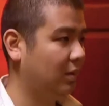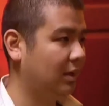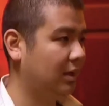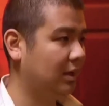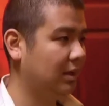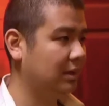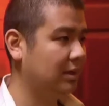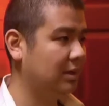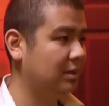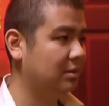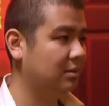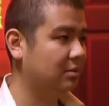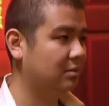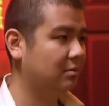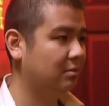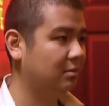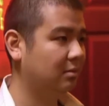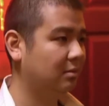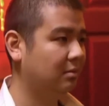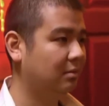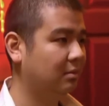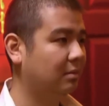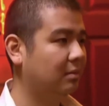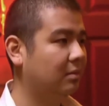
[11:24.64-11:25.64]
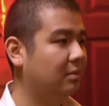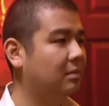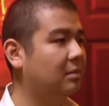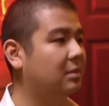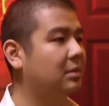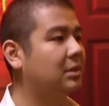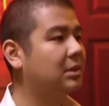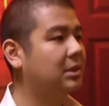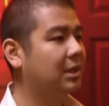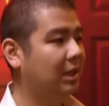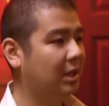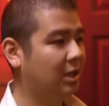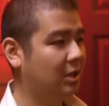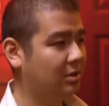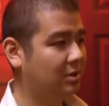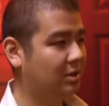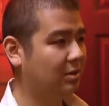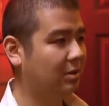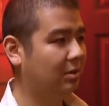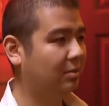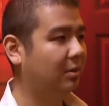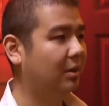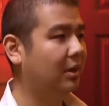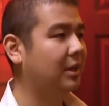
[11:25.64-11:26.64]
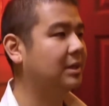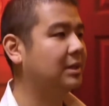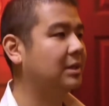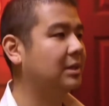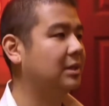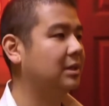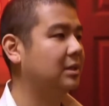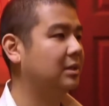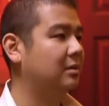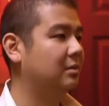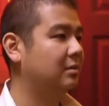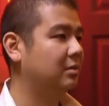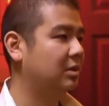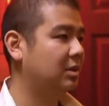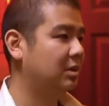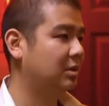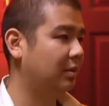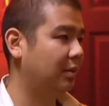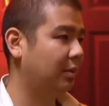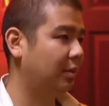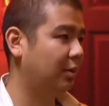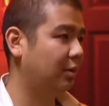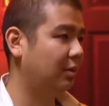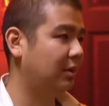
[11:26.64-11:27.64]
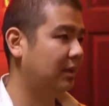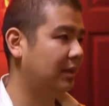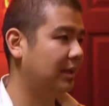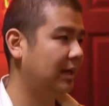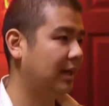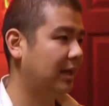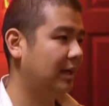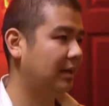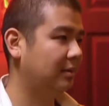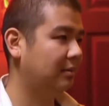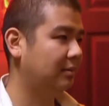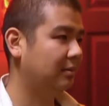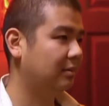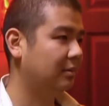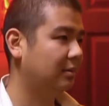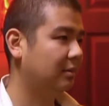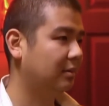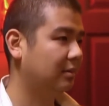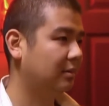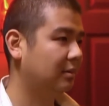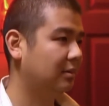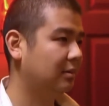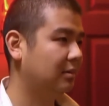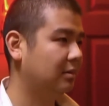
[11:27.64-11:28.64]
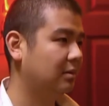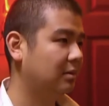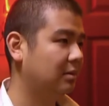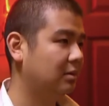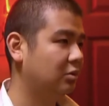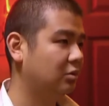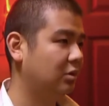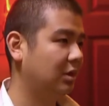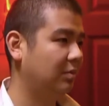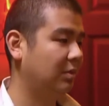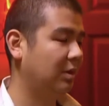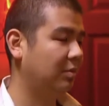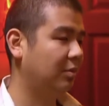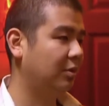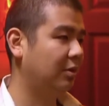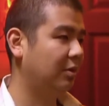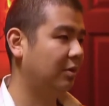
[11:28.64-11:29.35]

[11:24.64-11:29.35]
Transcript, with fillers: We can take you to a place and do a 30 day treatment